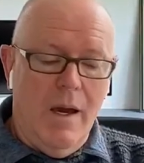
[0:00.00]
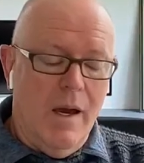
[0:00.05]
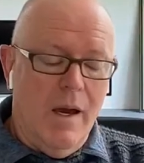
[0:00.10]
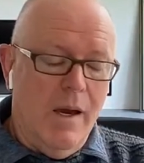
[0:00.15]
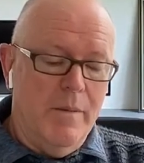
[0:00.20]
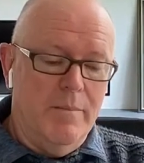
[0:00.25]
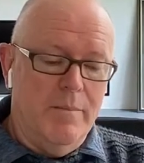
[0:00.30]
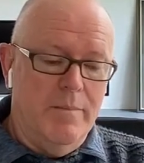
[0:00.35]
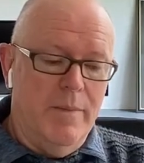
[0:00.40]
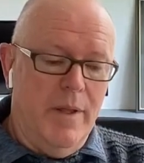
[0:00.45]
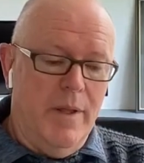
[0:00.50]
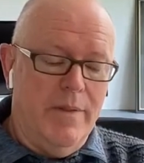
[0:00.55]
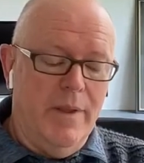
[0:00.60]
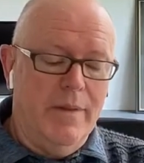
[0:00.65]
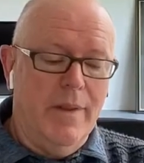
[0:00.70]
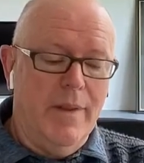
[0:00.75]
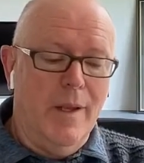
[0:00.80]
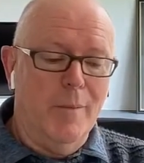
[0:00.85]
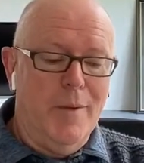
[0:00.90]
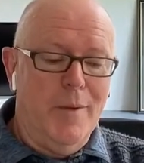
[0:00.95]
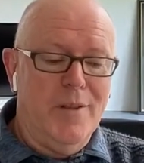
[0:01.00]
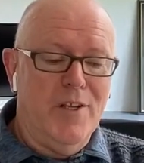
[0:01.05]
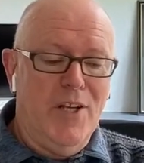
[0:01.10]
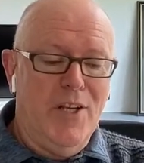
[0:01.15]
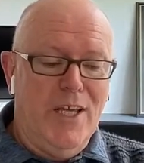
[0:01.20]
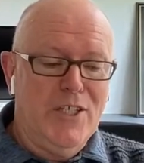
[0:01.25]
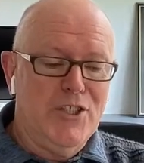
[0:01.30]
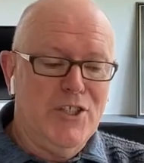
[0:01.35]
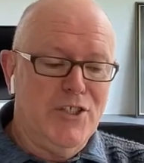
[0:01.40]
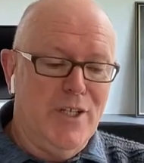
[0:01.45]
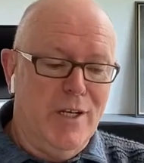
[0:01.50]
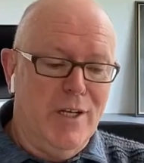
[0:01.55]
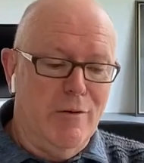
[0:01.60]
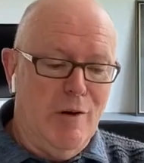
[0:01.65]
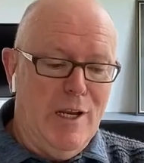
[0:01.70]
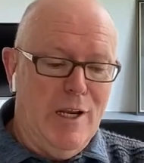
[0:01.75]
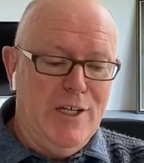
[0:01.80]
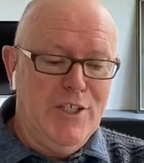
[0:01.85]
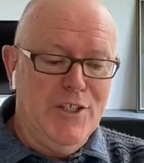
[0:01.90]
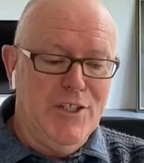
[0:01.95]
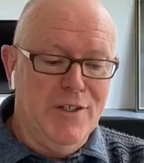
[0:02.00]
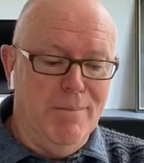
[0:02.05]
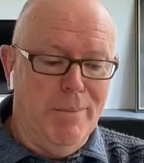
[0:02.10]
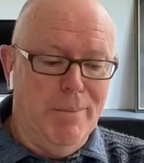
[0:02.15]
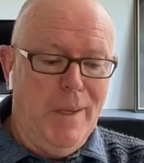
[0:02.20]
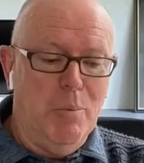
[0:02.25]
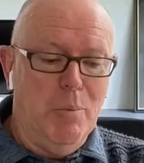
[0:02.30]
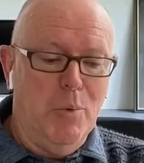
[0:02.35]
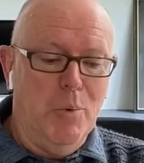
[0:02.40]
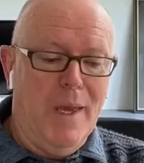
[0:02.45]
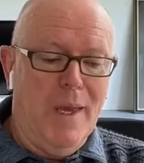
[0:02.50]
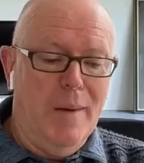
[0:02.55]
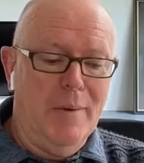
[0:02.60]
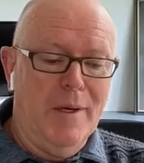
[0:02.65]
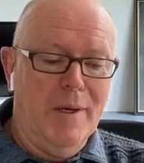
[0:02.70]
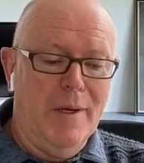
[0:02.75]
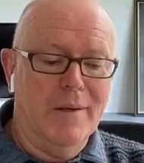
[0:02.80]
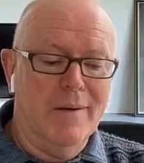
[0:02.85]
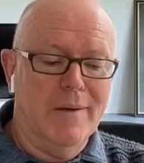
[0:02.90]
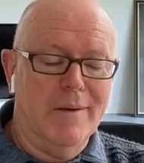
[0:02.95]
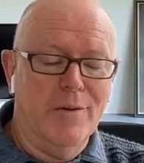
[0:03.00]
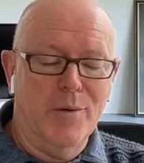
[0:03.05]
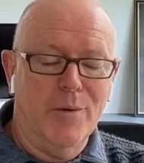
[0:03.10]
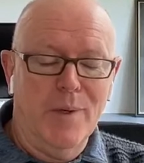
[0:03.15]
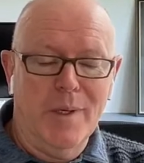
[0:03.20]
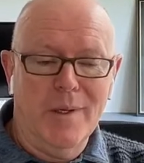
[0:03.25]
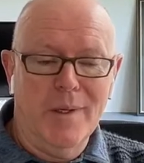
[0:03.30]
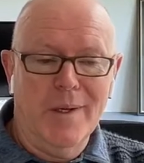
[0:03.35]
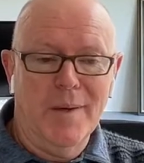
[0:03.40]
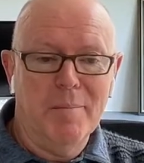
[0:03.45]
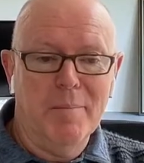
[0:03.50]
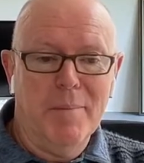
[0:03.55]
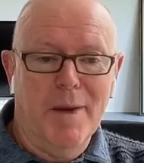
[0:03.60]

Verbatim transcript: I I think that'll be the next generation of people coming at doing uh,